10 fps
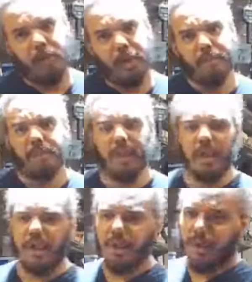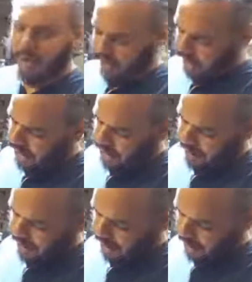My freaking shoulder is
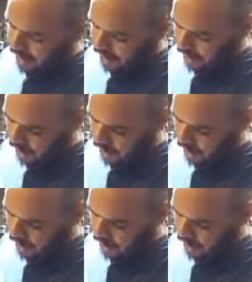killing me today.